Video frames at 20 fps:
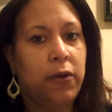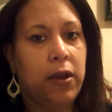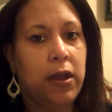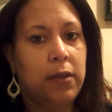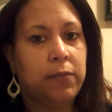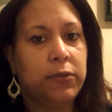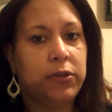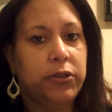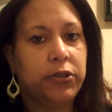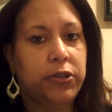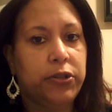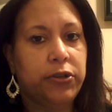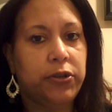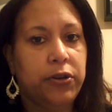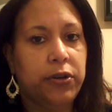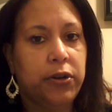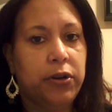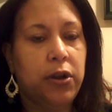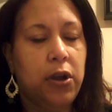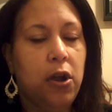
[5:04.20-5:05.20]
grams of
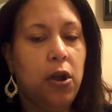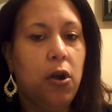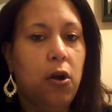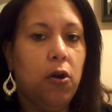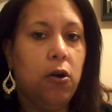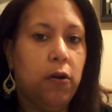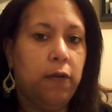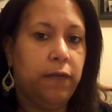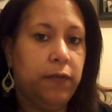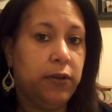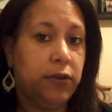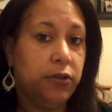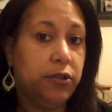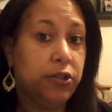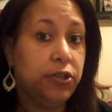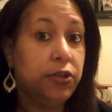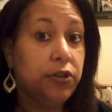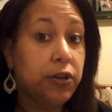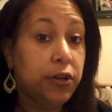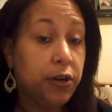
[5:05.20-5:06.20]
sugar or if there's
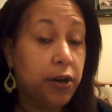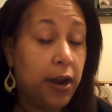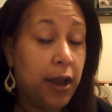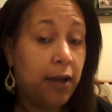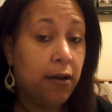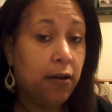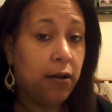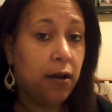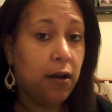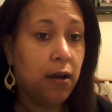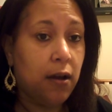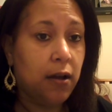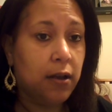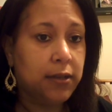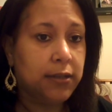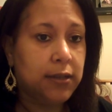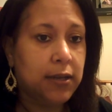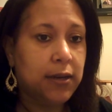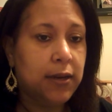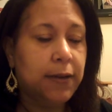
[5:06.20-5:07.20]
sugar
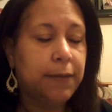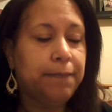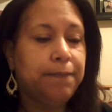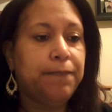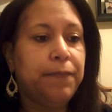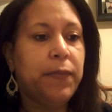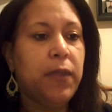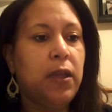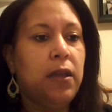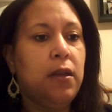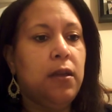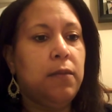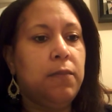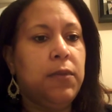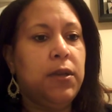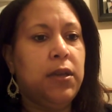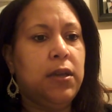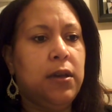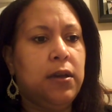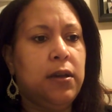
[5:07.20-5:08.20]
alcohols in it,
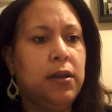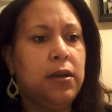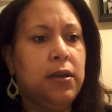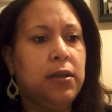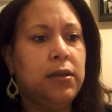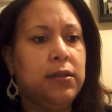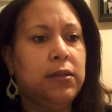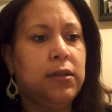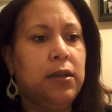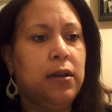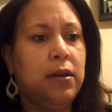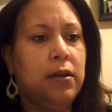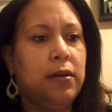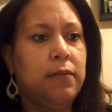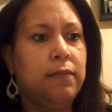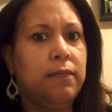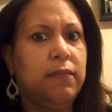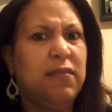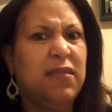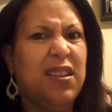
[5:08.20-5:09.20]
because
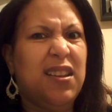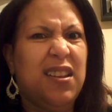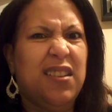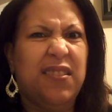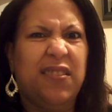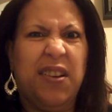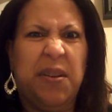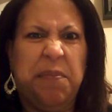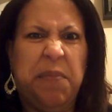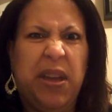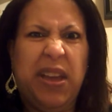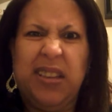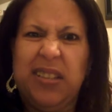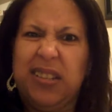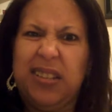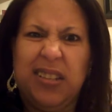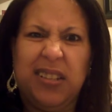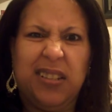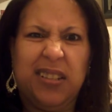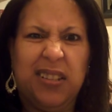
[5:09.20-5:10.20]

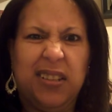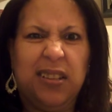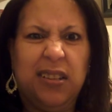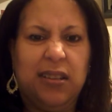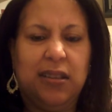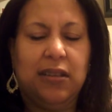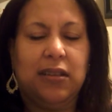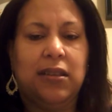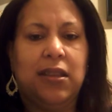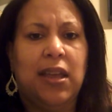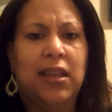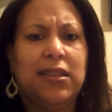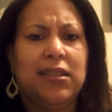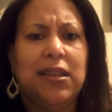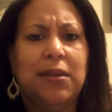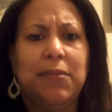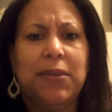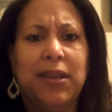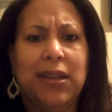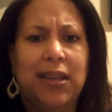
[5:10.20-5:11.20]
amazingly, that's
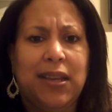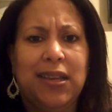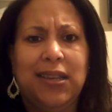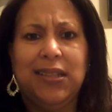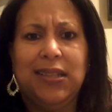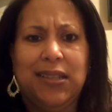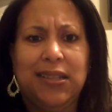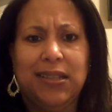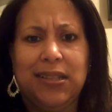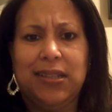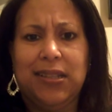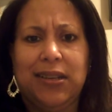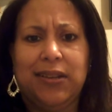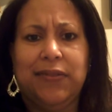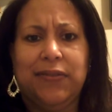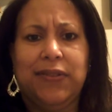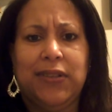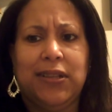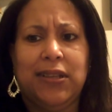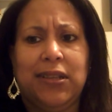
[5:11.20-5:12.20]
some of the easiest
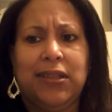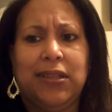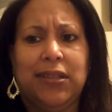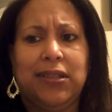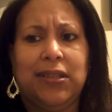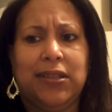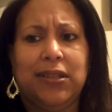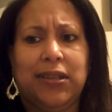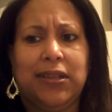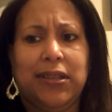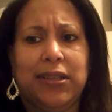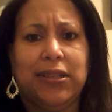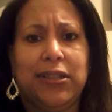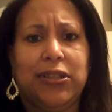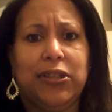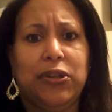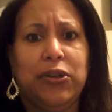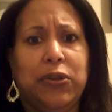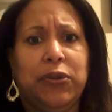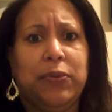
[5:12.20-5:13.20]
stuff to
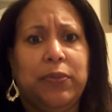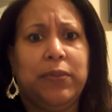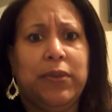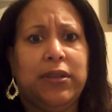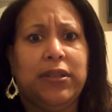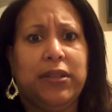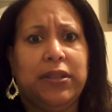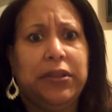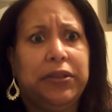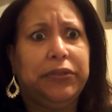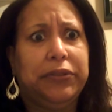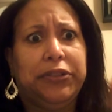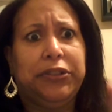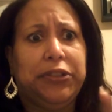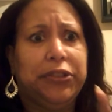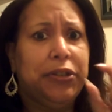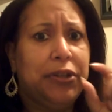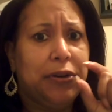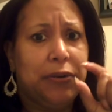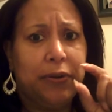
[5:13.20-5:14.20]
consume is little
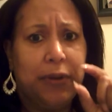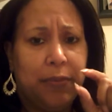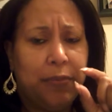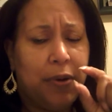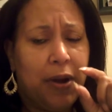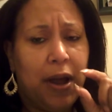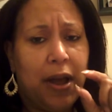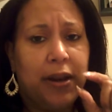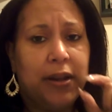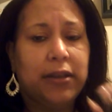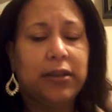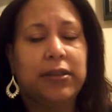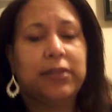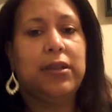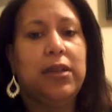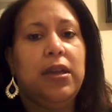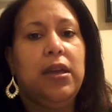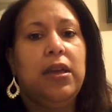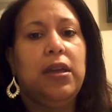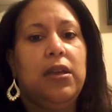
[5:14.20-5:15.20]
sugary products.
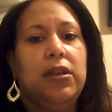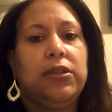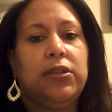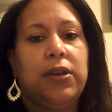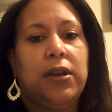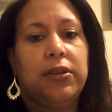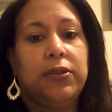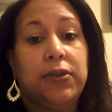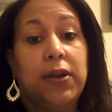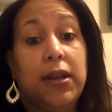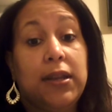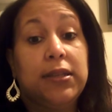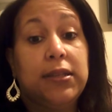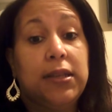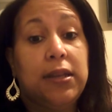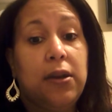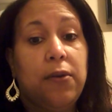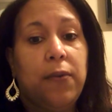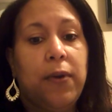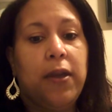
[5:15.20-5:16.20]
So I try to
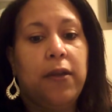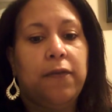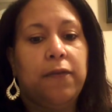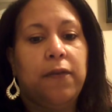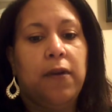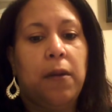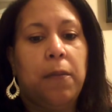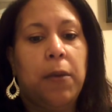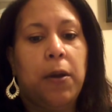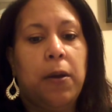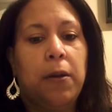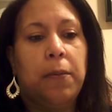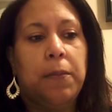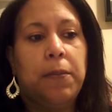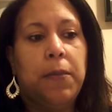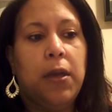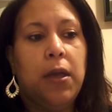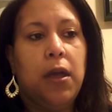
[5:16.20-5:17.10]
stay away from them.